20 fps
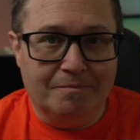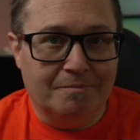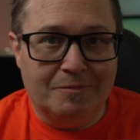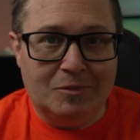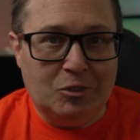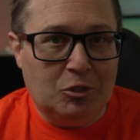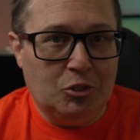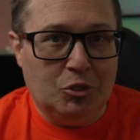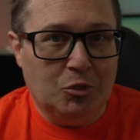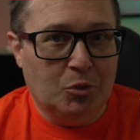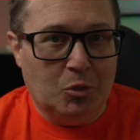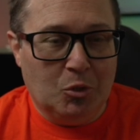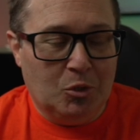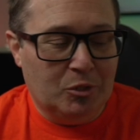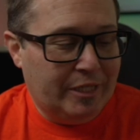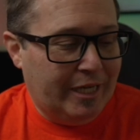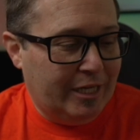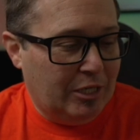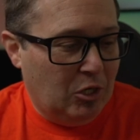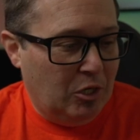Could do it all
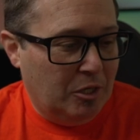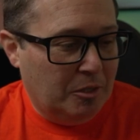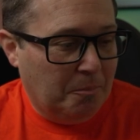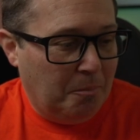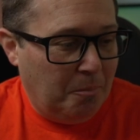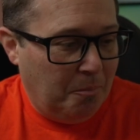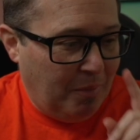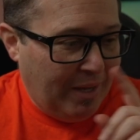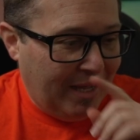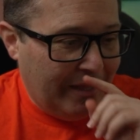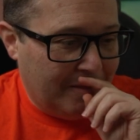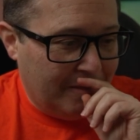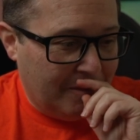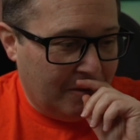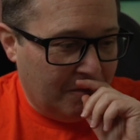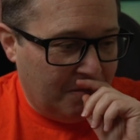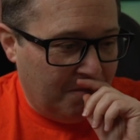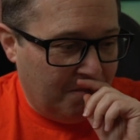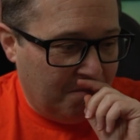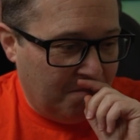day long. But
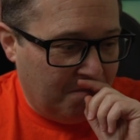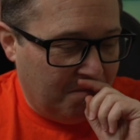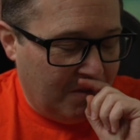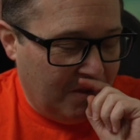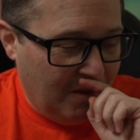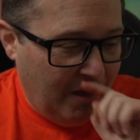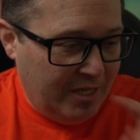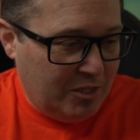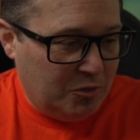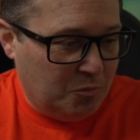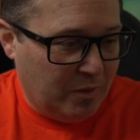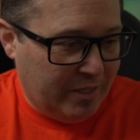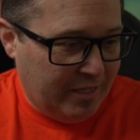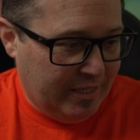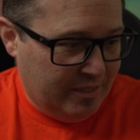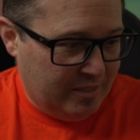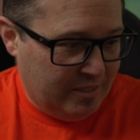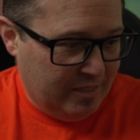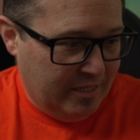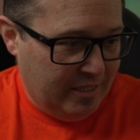the nice one
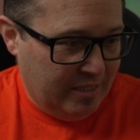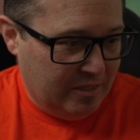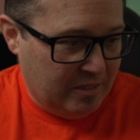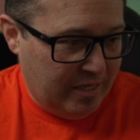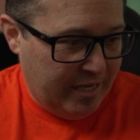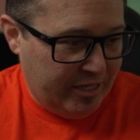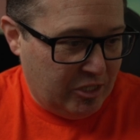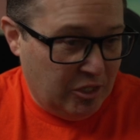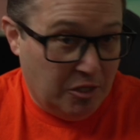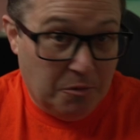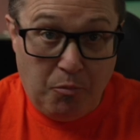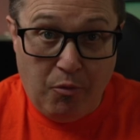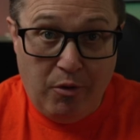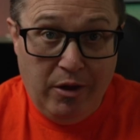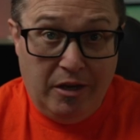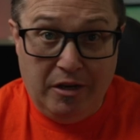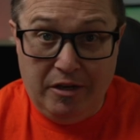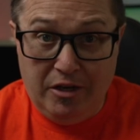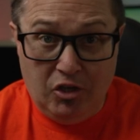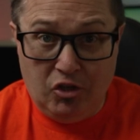is actually the
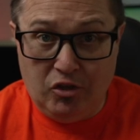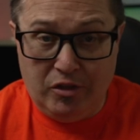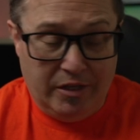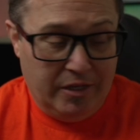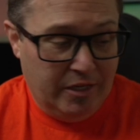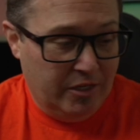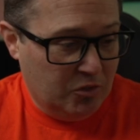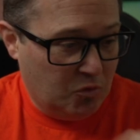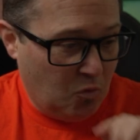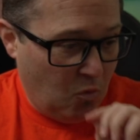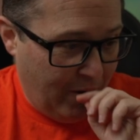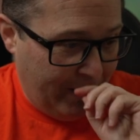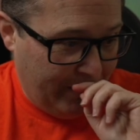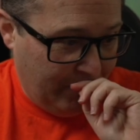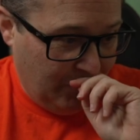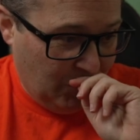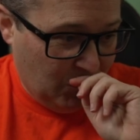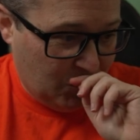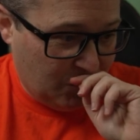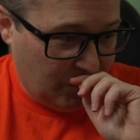preconditioning is quite
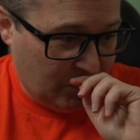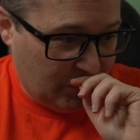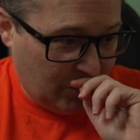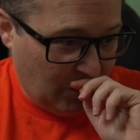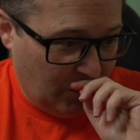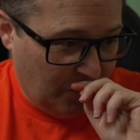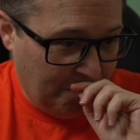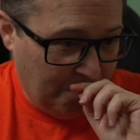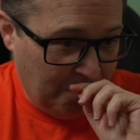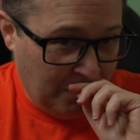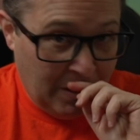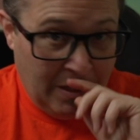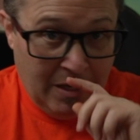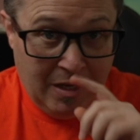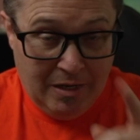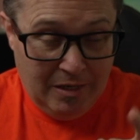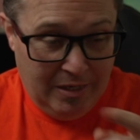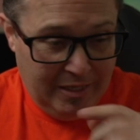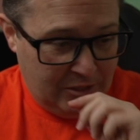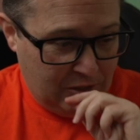useful. So
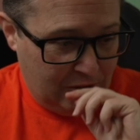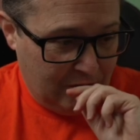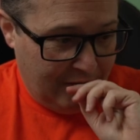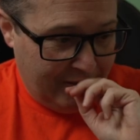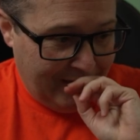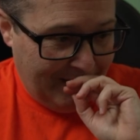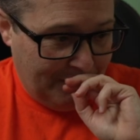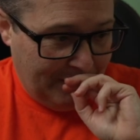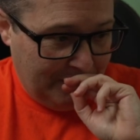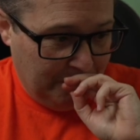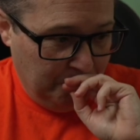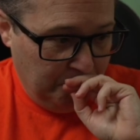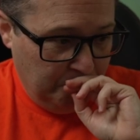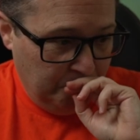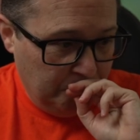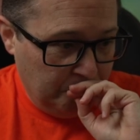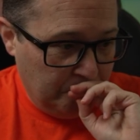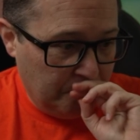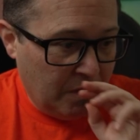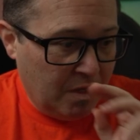let's start that one.
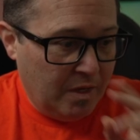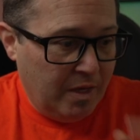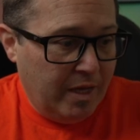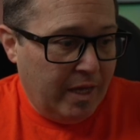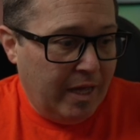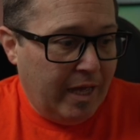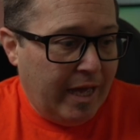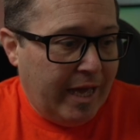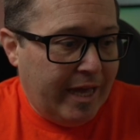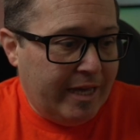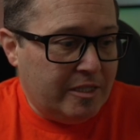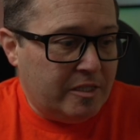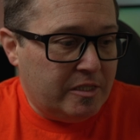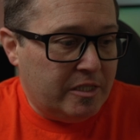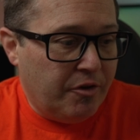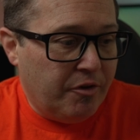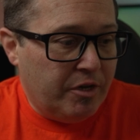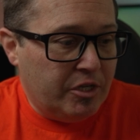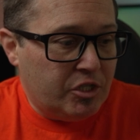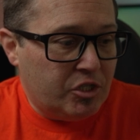Hey
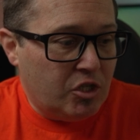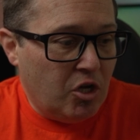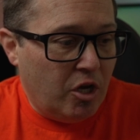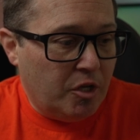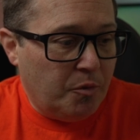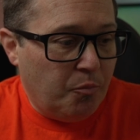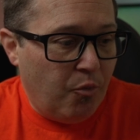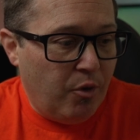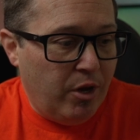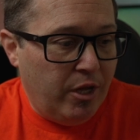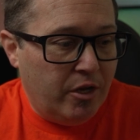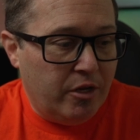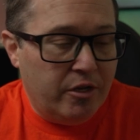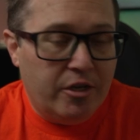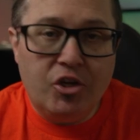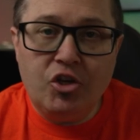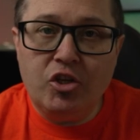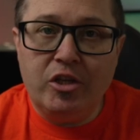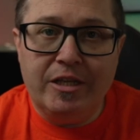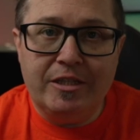Siri, start
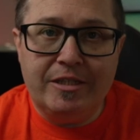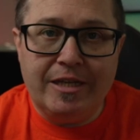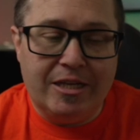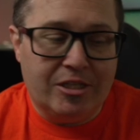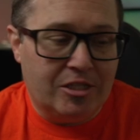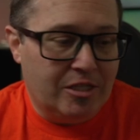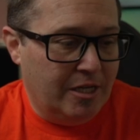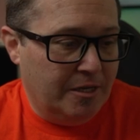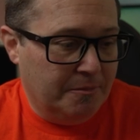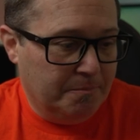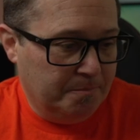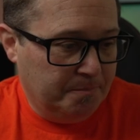preconditioning Tesla.